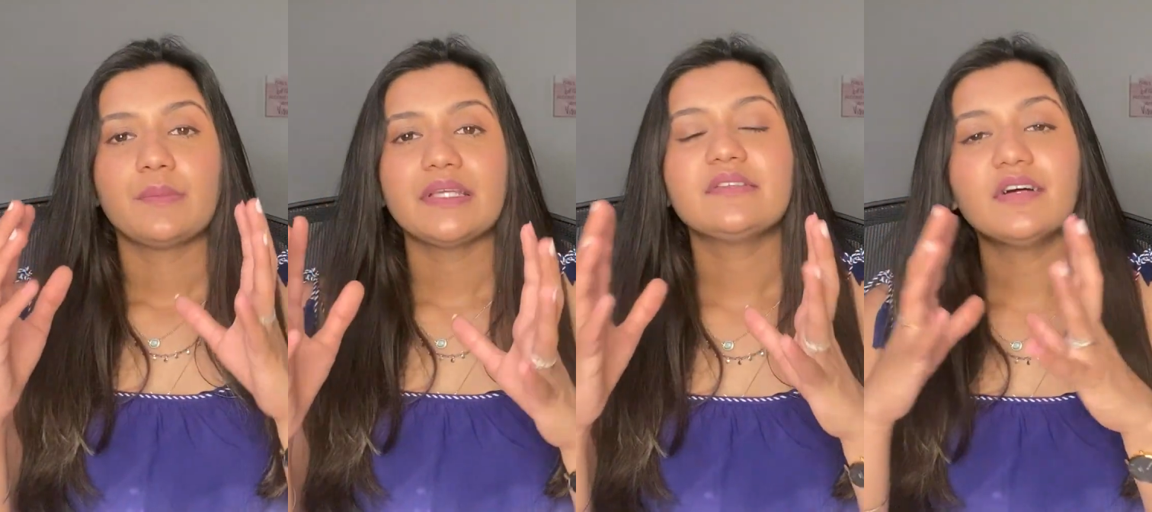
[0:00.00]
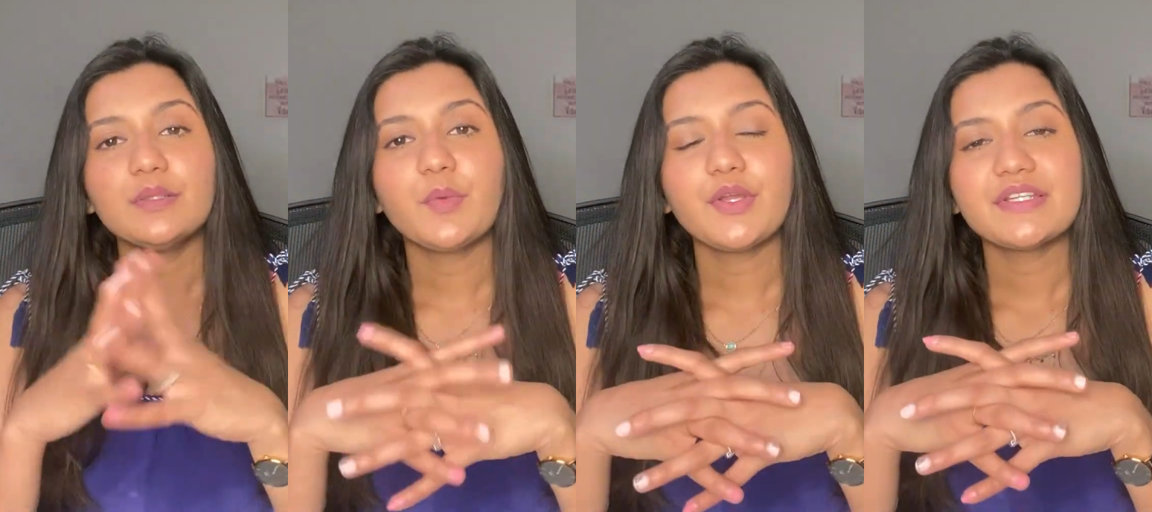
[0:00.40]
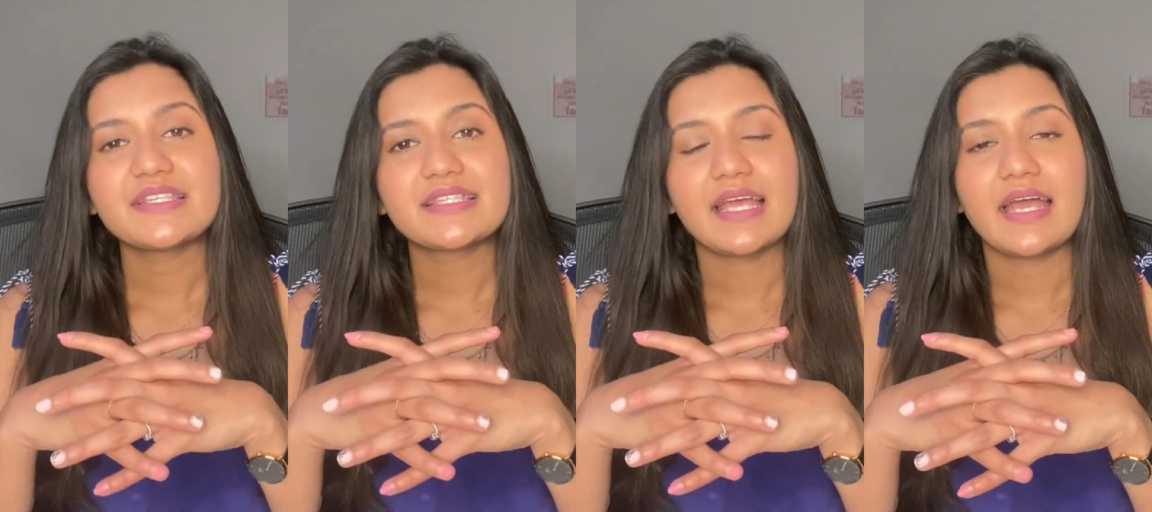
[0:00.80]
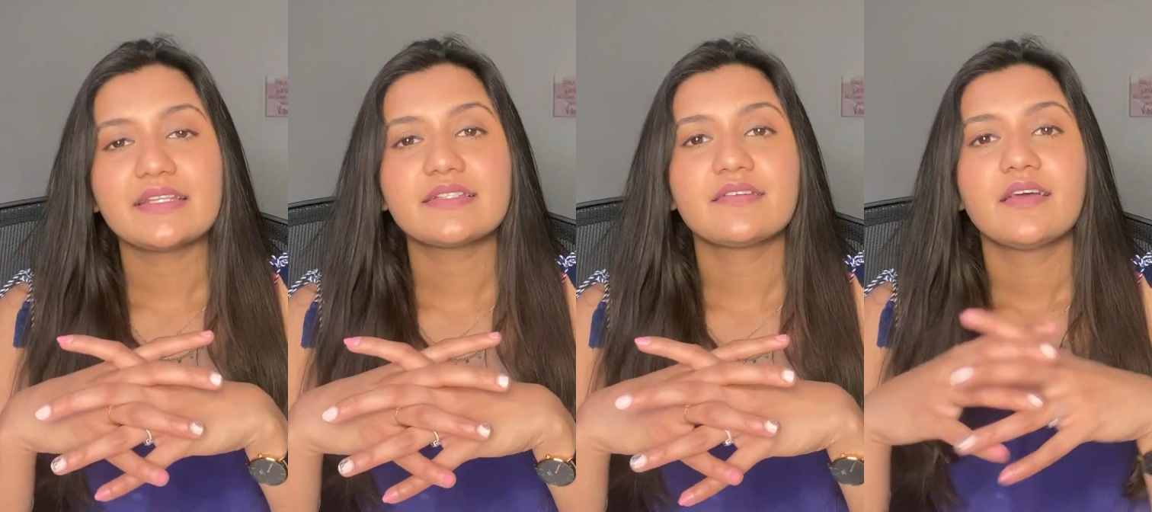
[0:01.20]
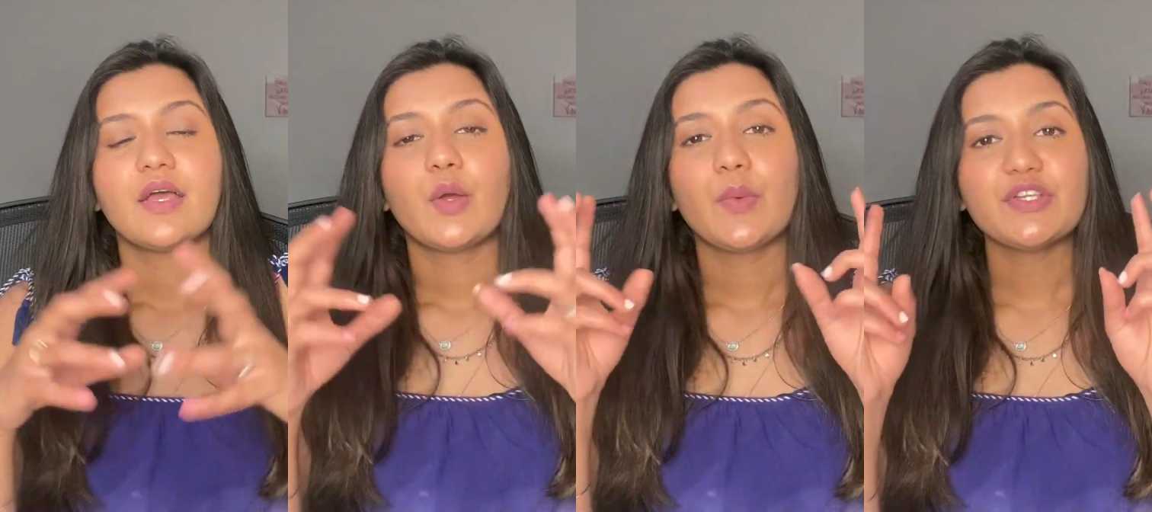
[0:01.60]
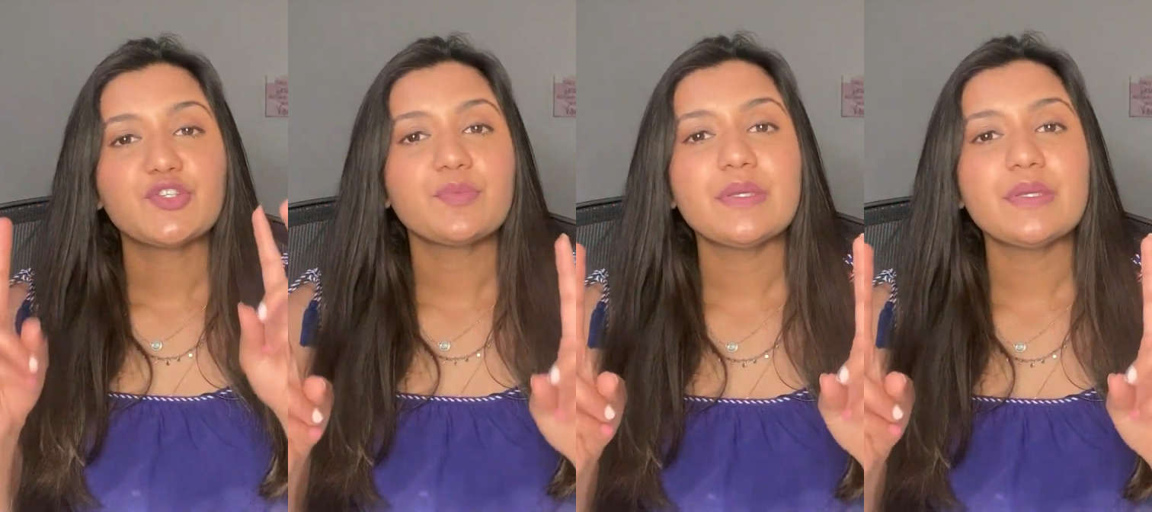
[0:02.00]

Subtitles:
My third point is that when two